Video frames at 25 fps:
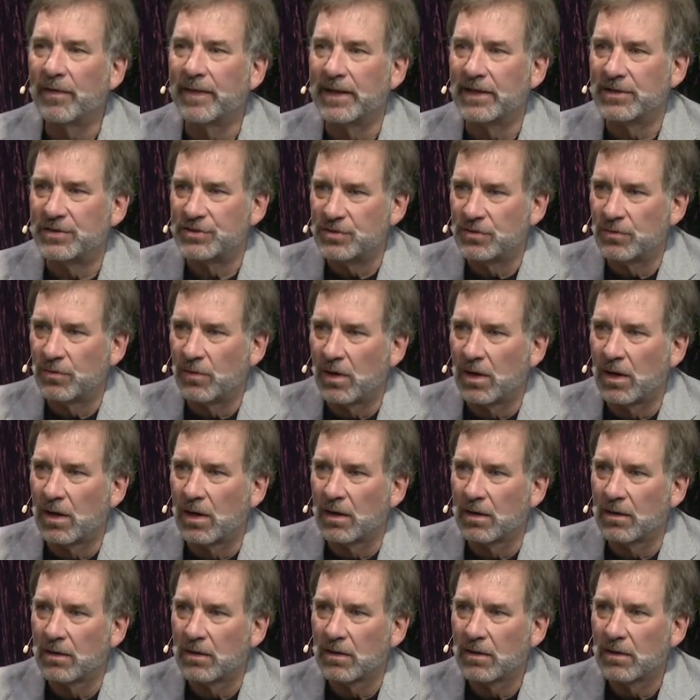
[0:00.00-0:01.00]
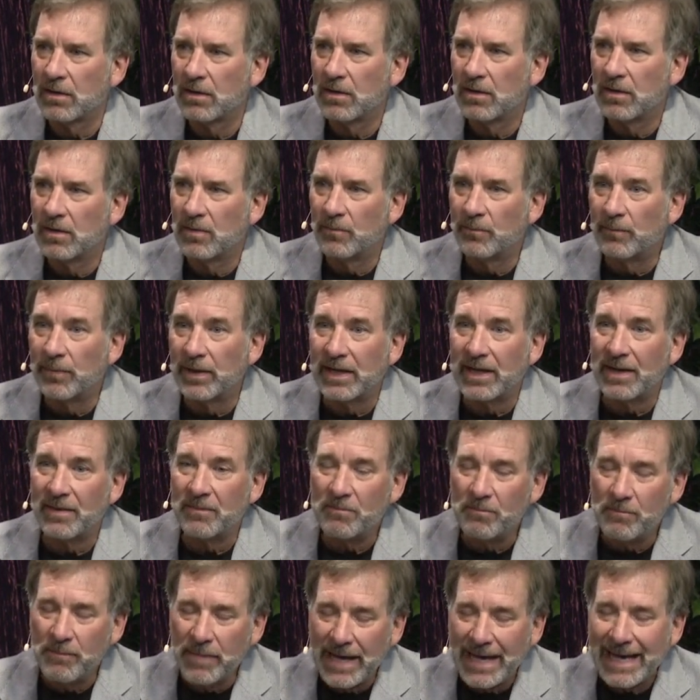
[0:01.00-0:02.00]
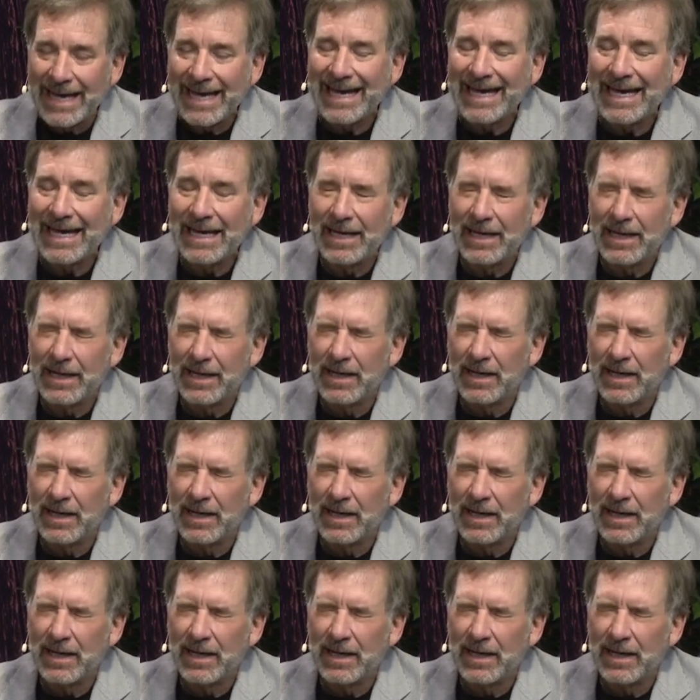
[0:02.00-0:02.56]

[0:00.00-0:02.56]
that you are, but it may